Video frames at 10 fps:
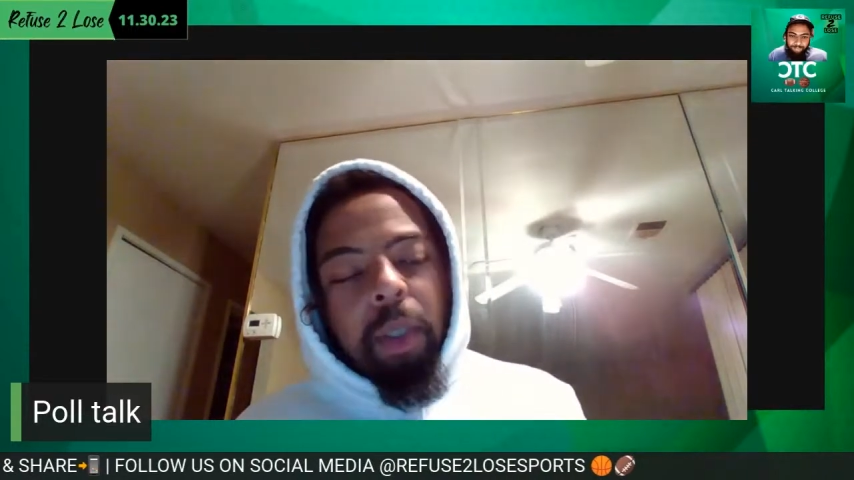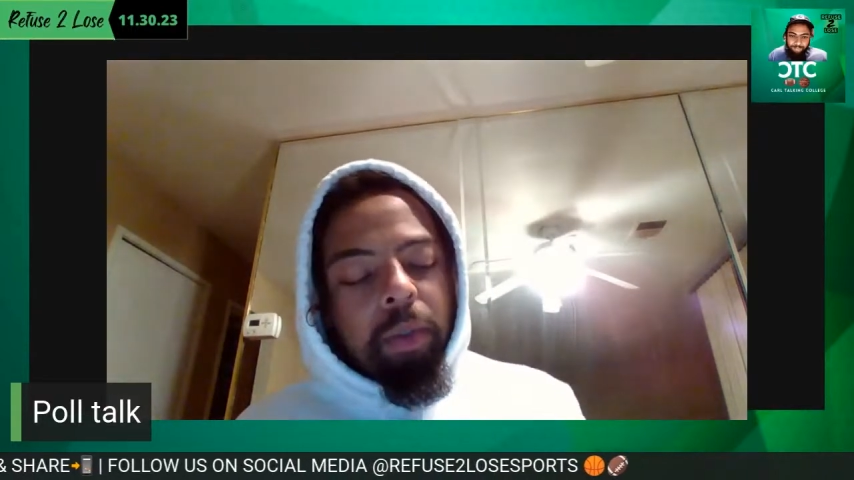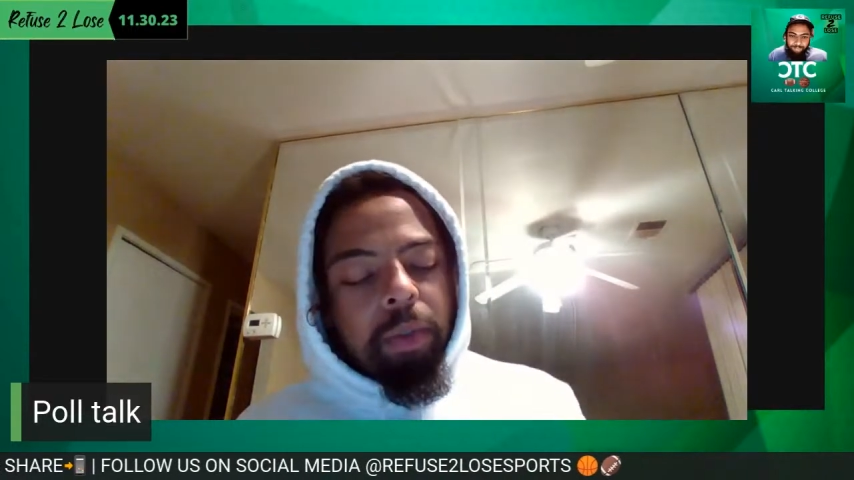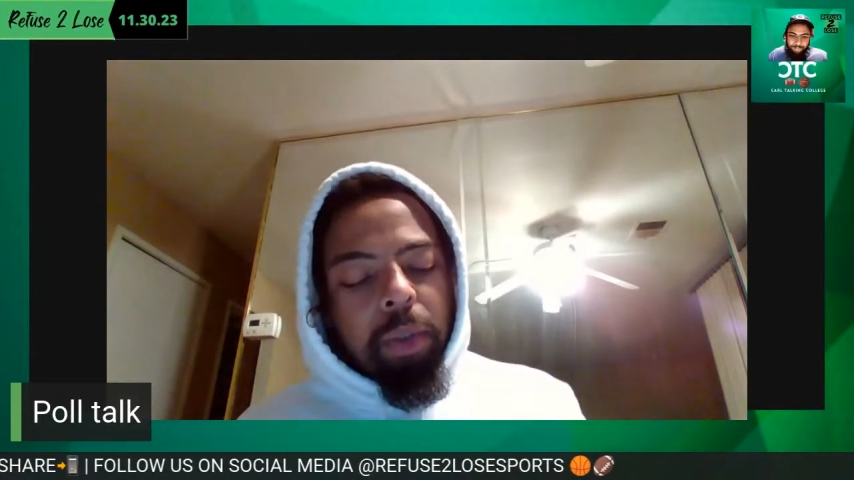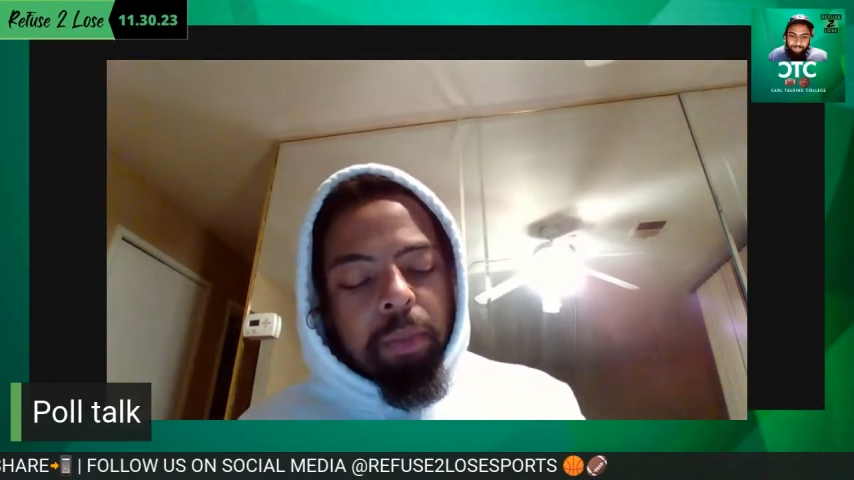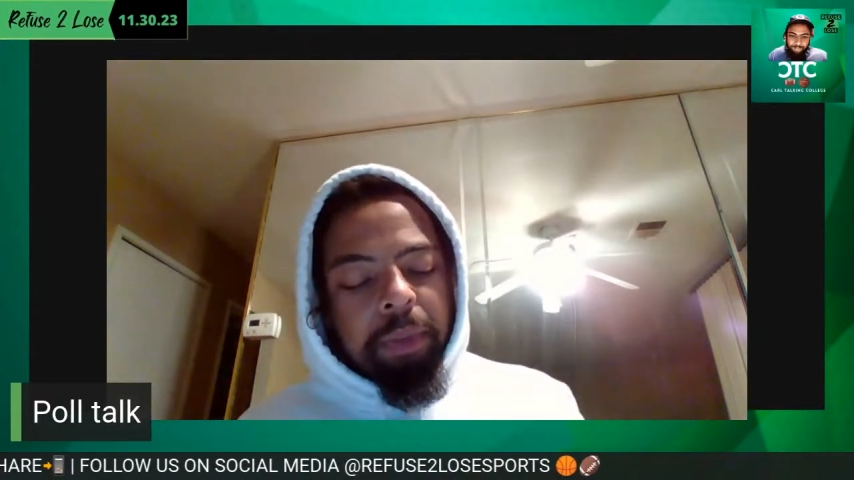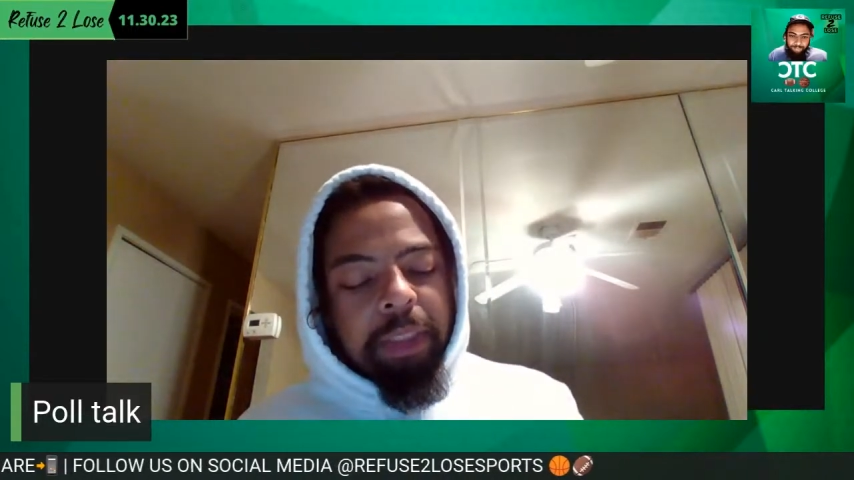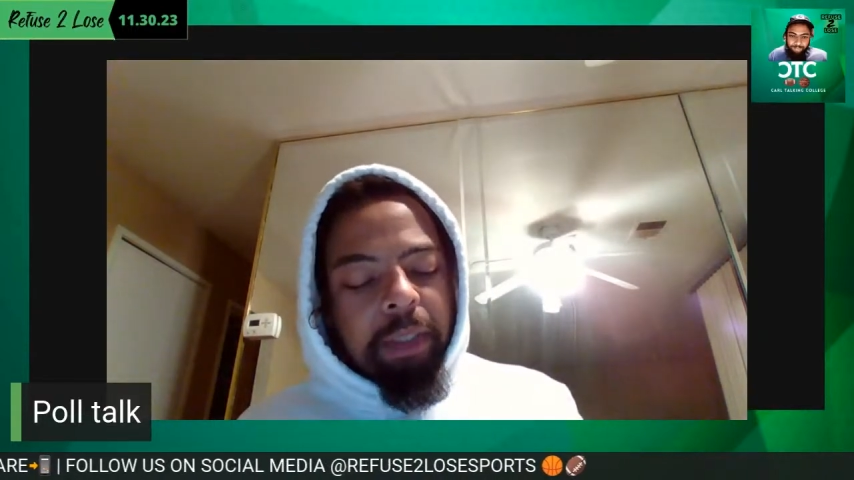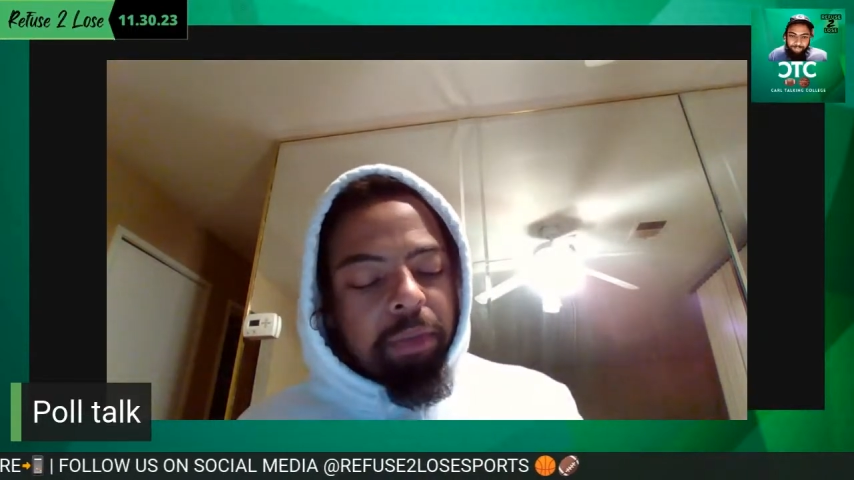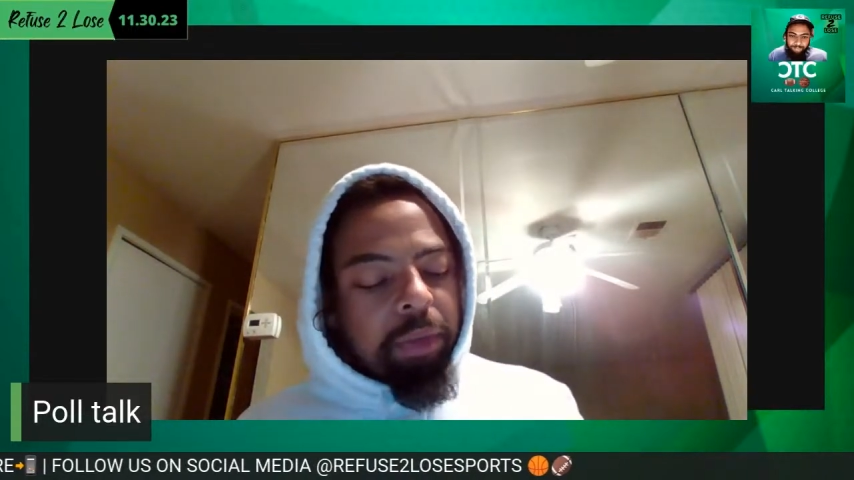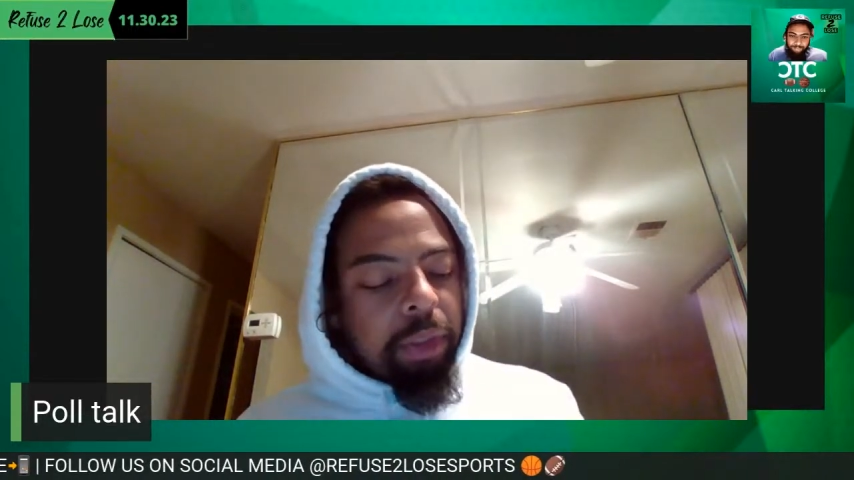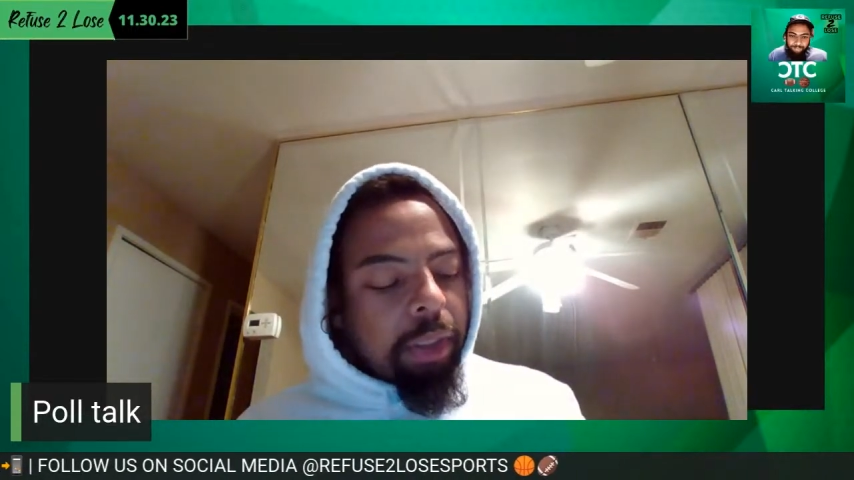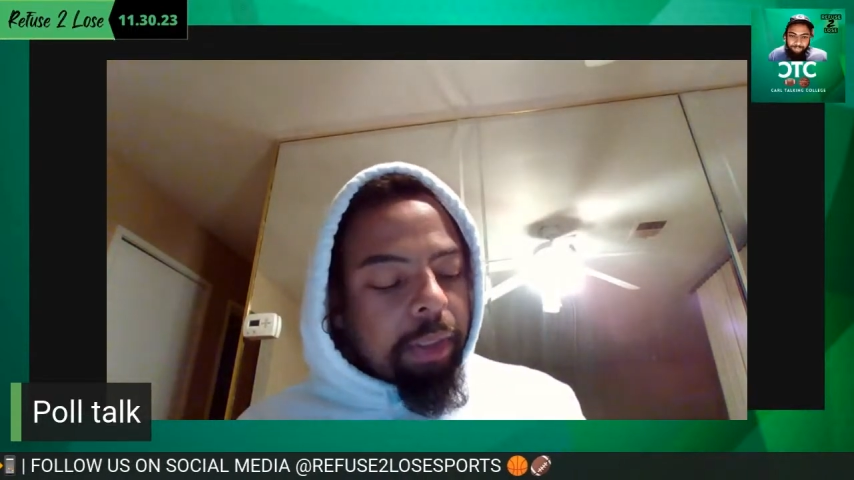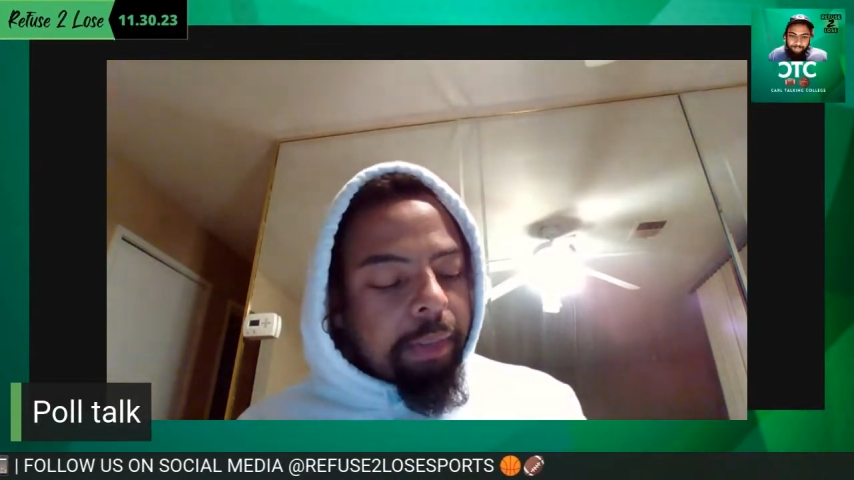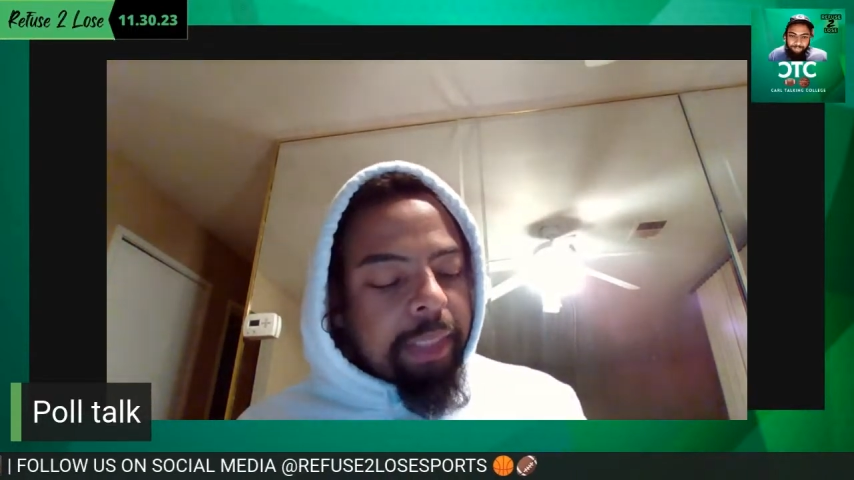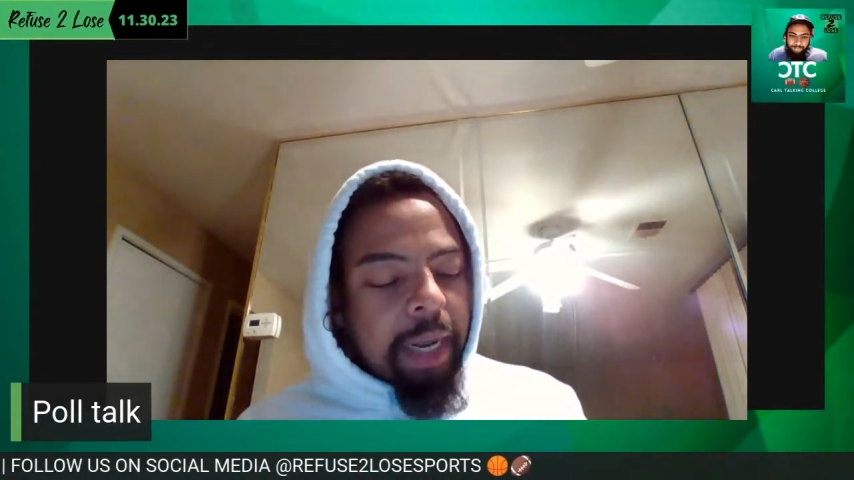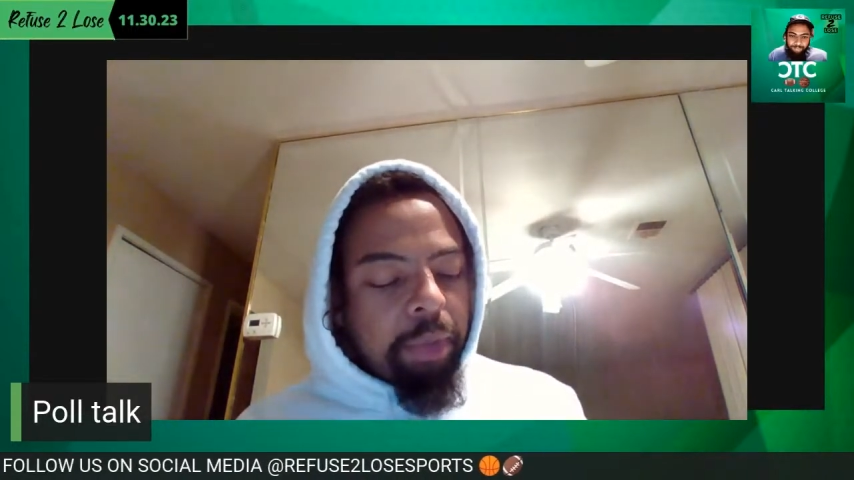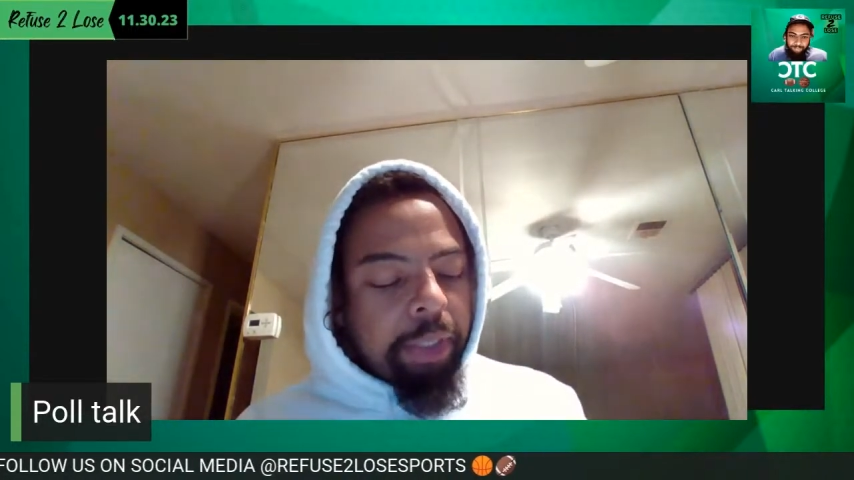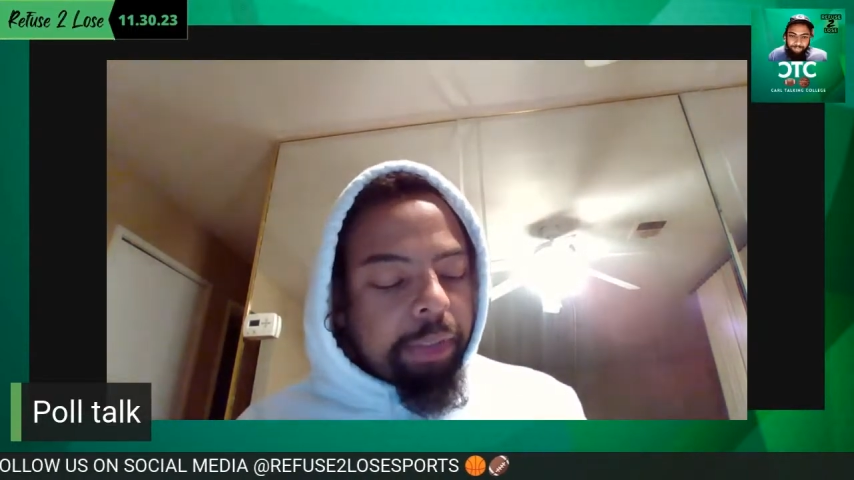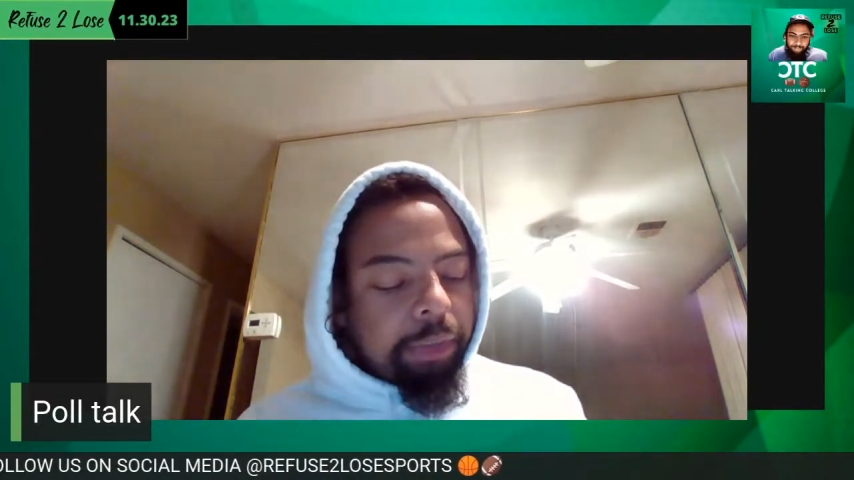Oklahoma State owns the
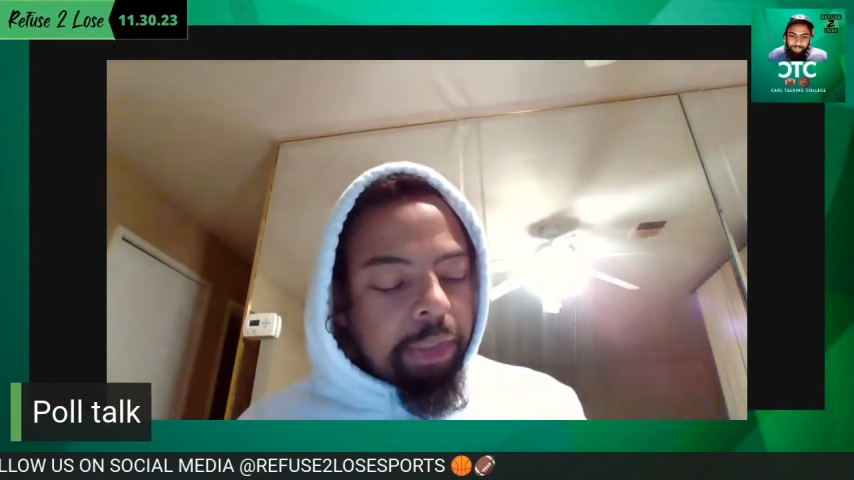tiebreaker,